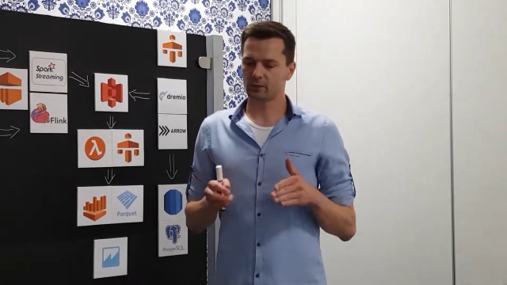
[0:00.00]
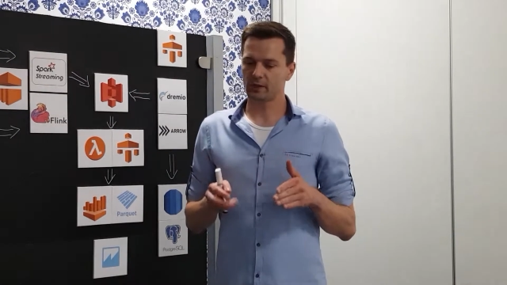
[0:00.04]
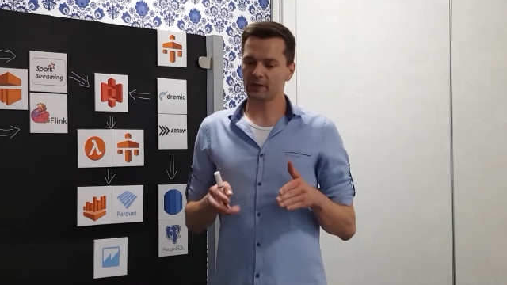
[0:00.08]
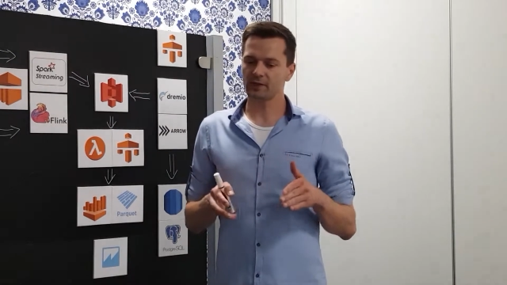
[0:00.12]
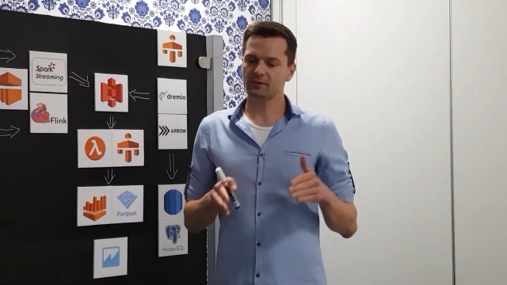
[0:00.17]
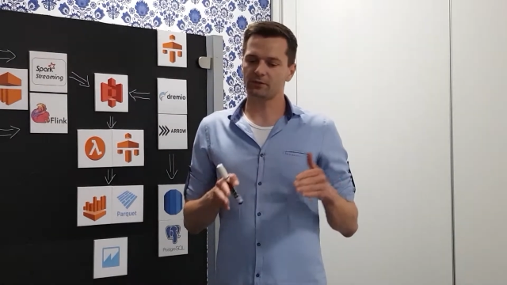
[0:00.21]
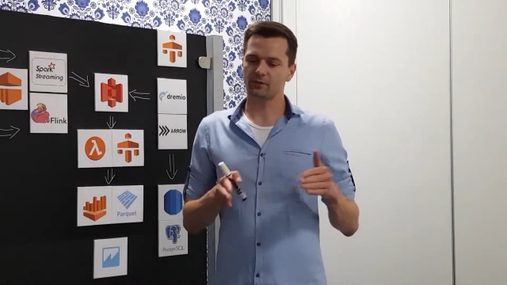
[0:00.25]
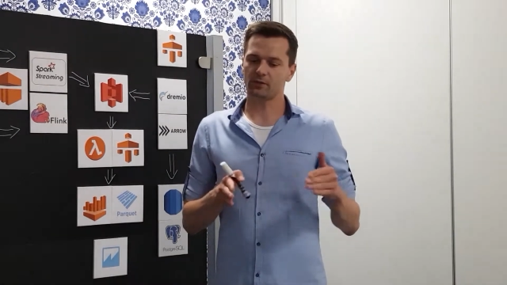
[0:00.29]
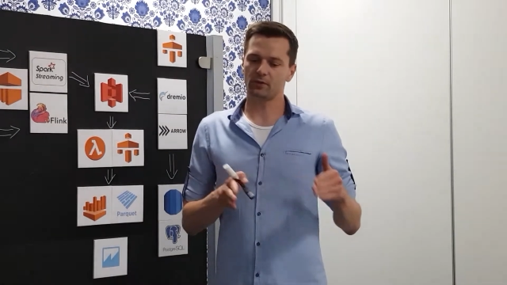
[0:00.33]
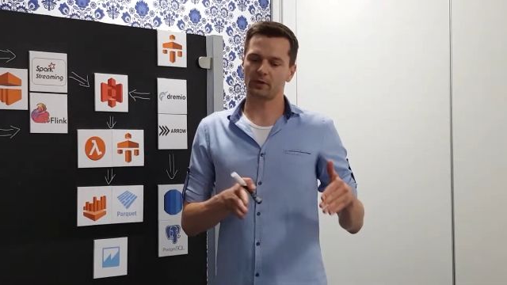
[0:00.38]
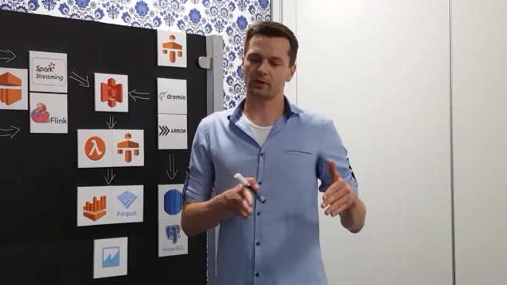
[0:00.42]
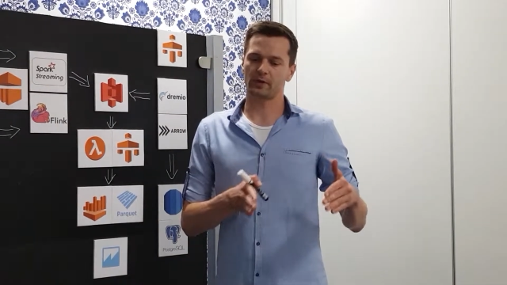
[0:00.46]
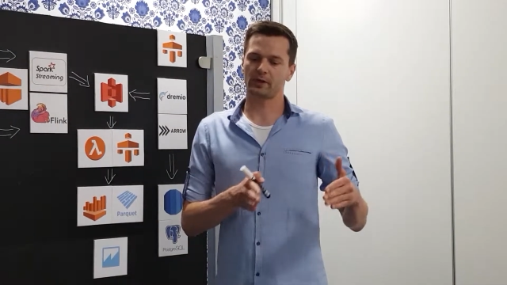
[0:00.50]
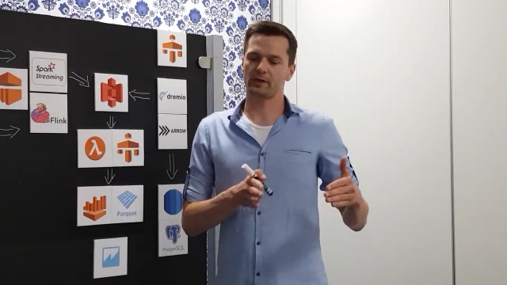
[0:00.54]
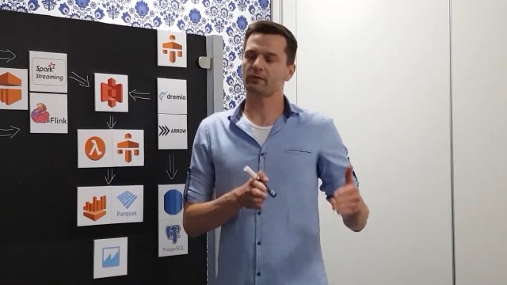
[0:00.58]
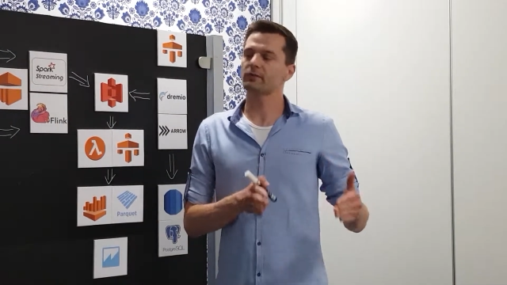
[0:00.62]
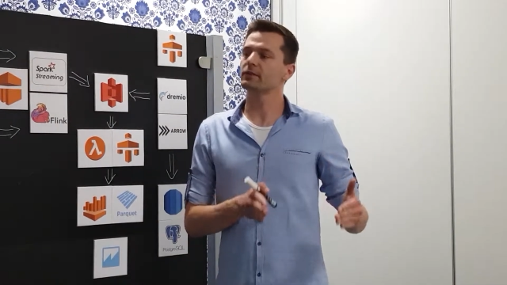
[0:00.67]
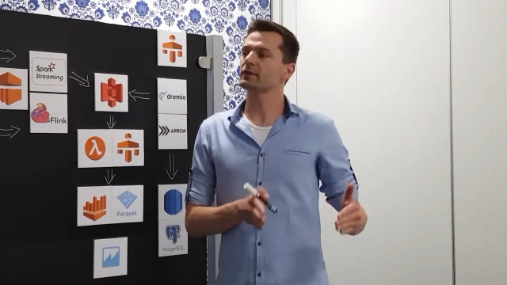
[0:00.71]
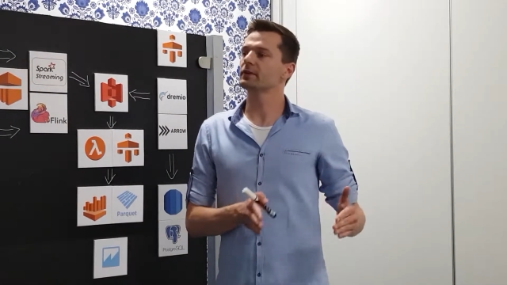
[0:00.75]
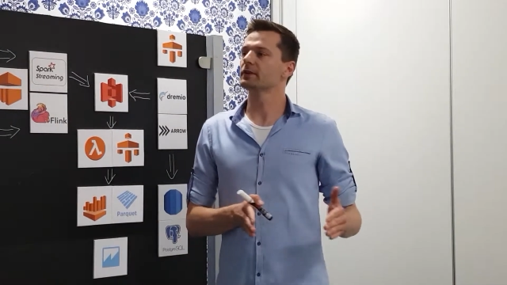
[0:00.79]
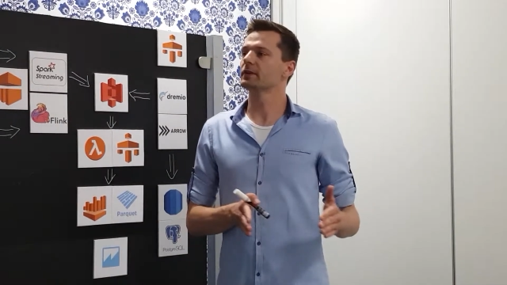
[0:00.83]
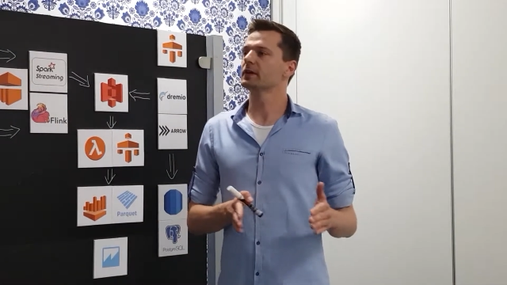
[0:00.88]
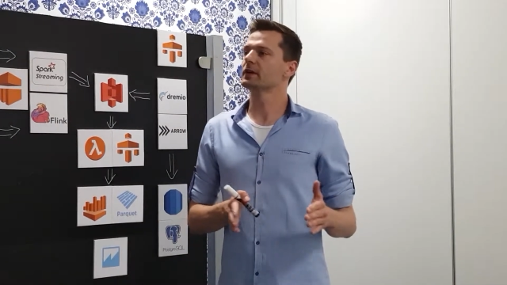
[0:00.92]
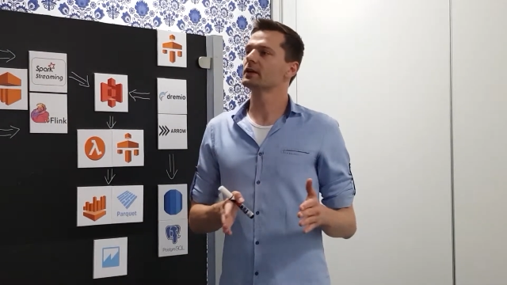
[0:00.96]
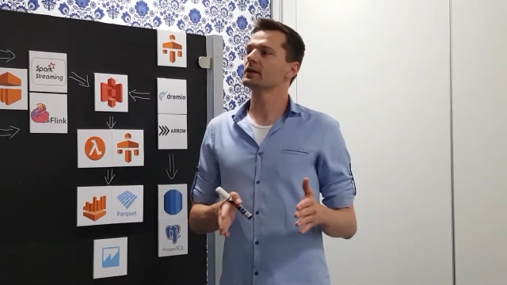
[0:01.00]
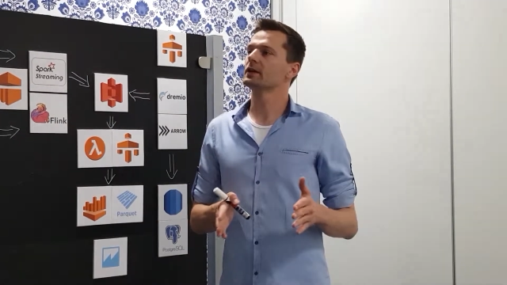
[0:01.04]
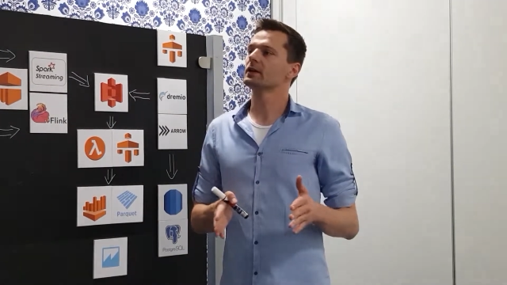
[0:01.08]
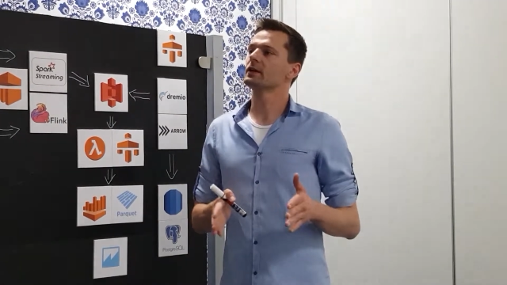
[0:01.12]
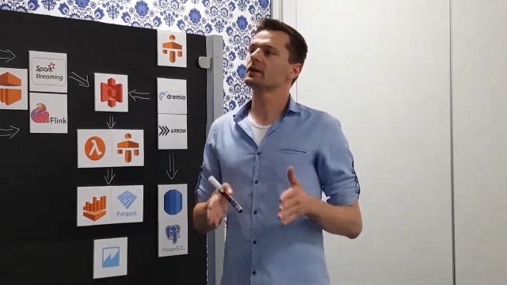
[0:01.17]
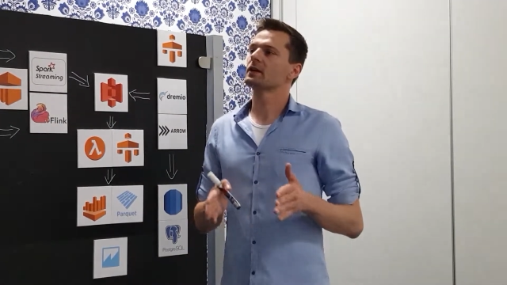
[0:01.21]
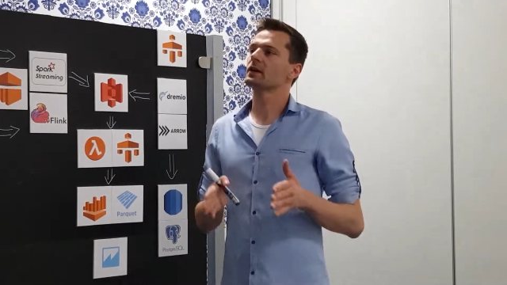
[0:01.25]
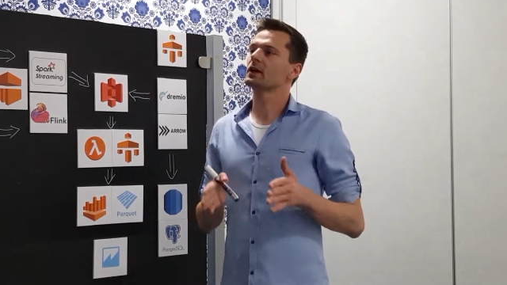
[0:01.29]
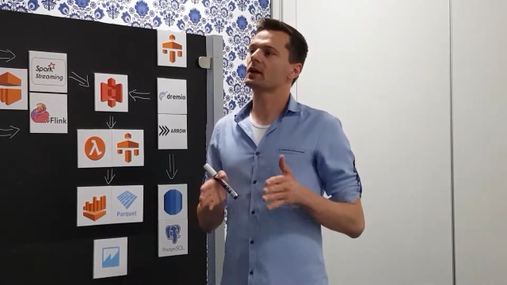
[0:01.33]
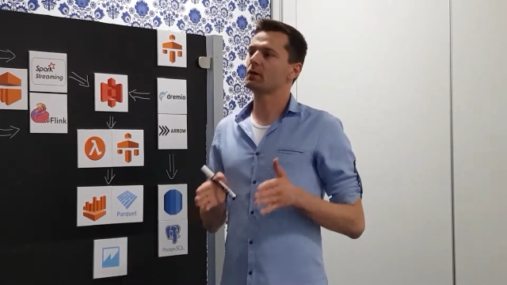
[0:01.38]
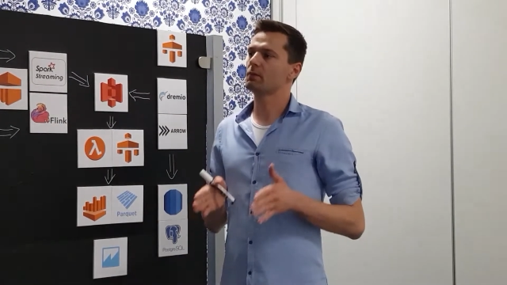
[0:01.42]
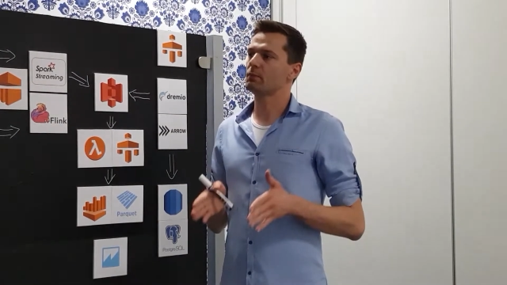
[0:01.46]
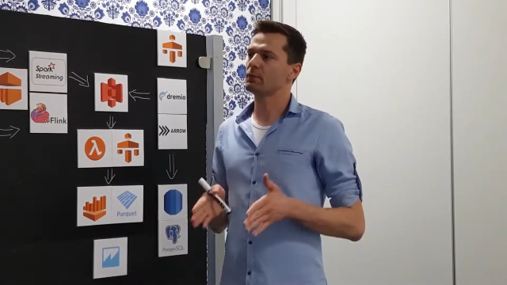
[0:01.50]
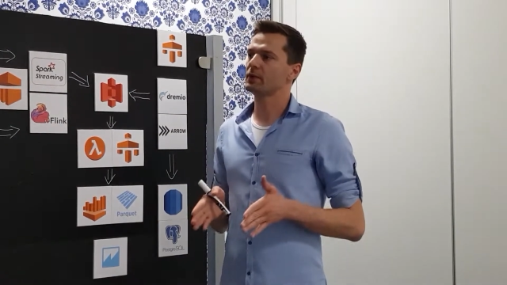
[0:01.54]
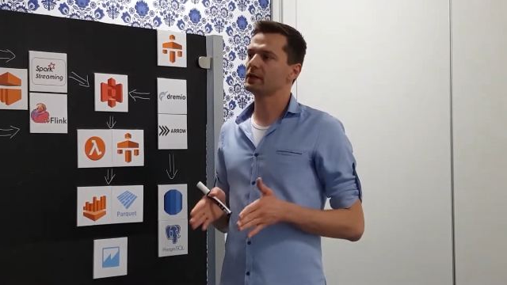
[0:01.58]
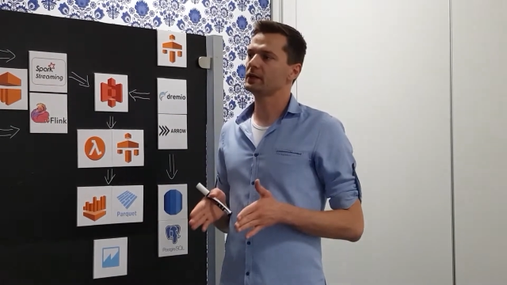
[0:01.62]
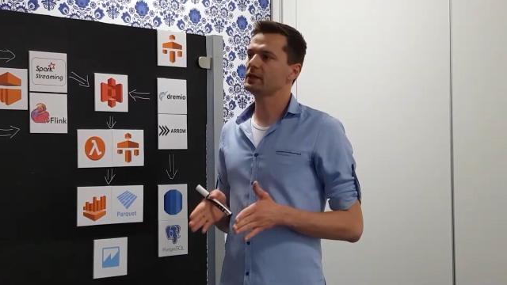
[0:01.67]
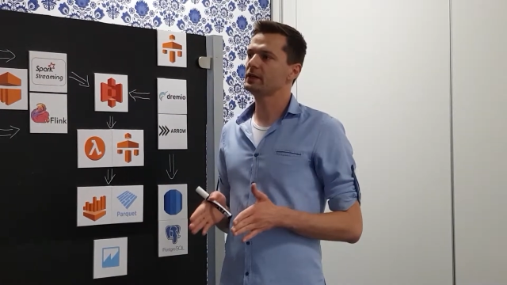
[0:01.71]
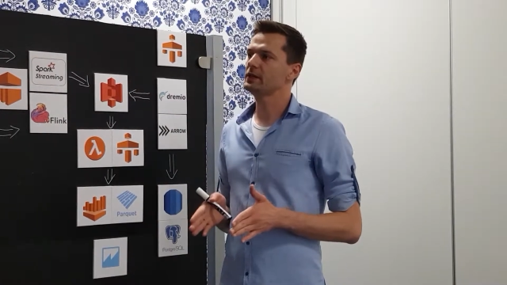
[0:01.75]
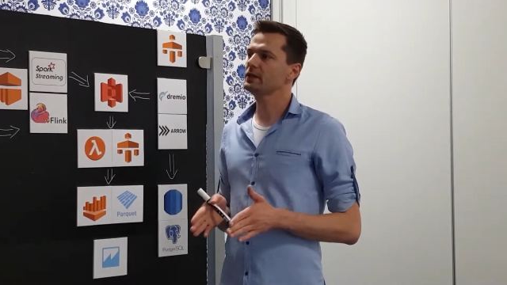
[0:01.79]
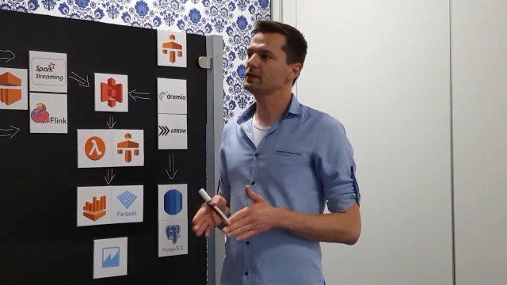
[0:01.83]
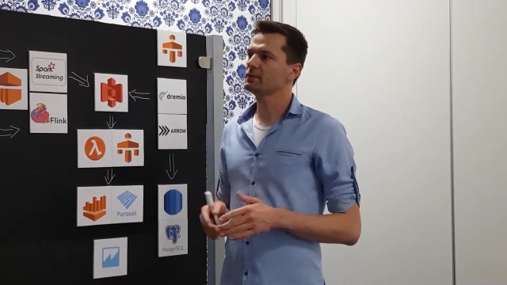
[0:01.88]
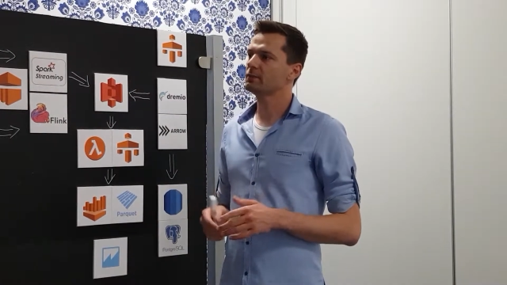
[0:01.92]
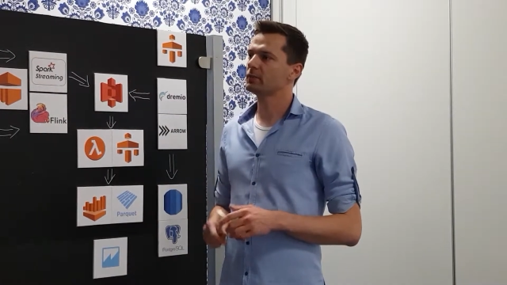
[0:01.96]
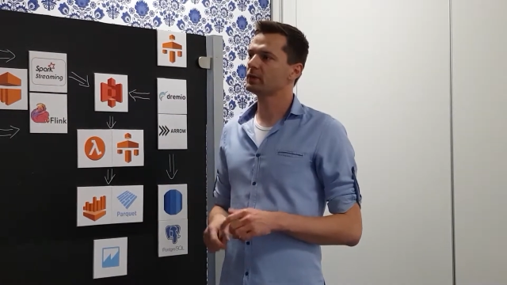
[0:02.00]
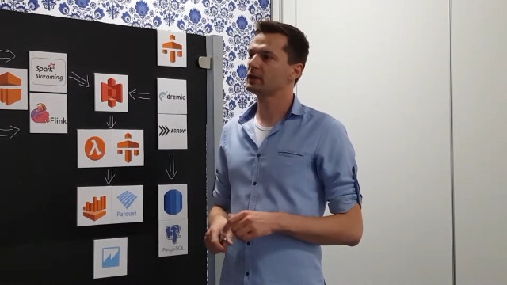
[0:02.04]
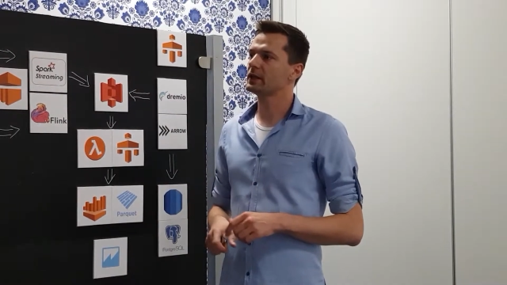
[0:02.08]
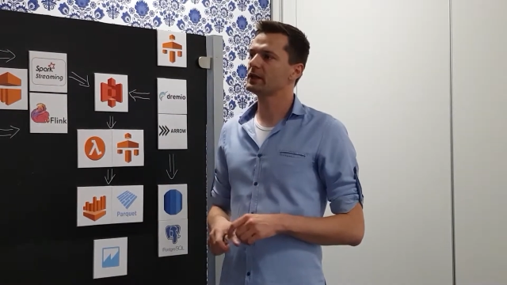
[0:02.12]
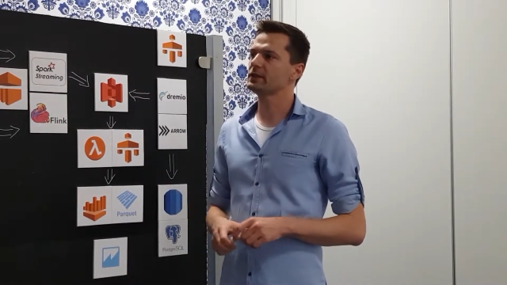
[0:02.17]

trades for a given company